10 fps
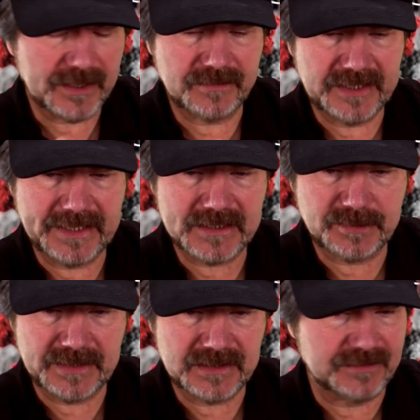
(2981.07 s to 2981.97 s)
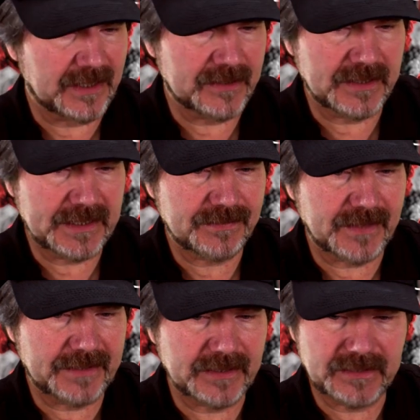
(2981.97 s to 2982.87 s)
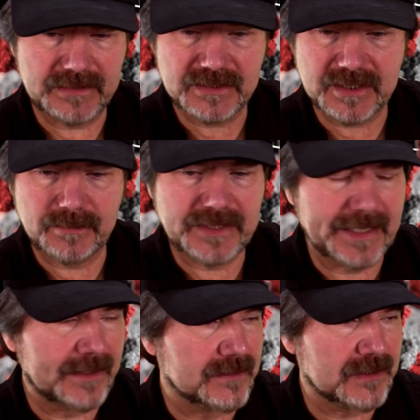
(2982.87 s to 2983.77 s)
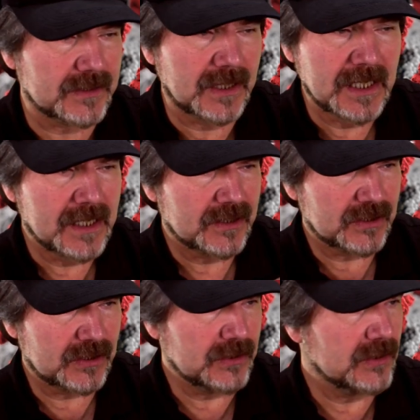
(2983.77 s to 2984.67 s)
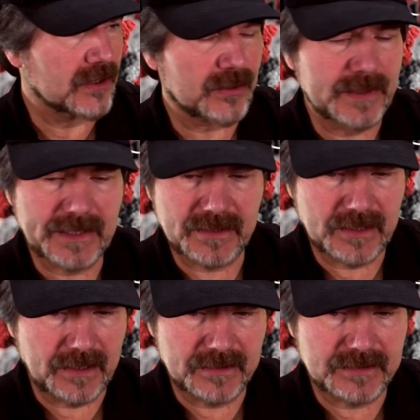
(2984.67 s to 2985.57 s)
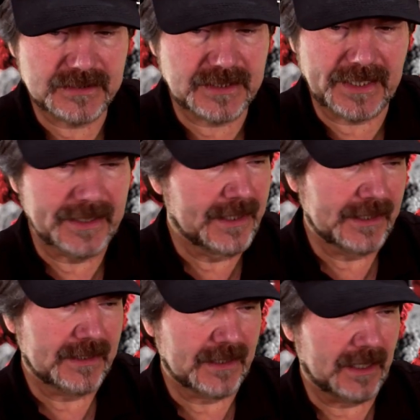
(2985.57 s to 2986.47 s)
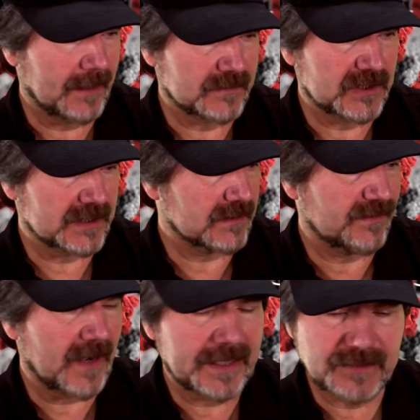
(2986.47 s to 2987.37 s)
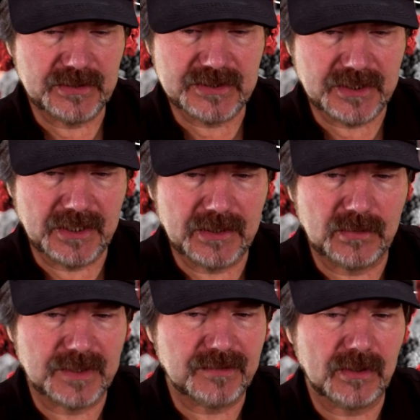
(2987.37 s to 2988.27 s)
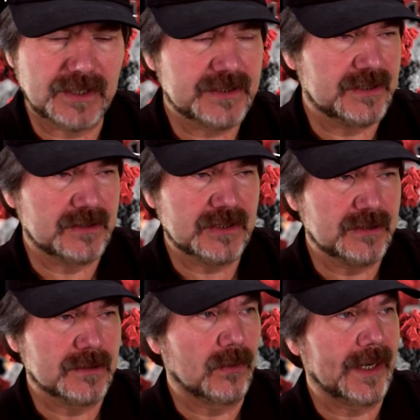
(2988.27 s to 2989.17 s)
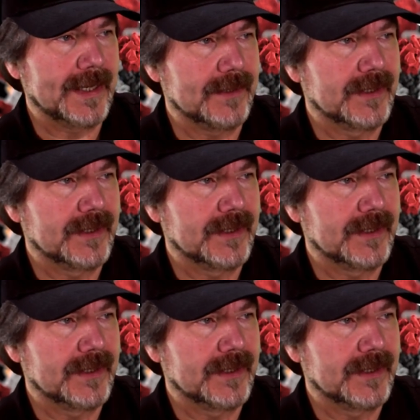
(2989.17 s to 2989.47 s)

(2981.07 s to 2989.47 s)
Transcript: inexpensive, underneath five hundred, some down to two to three hundred dollars that um, just five years ago would have cost you two grand.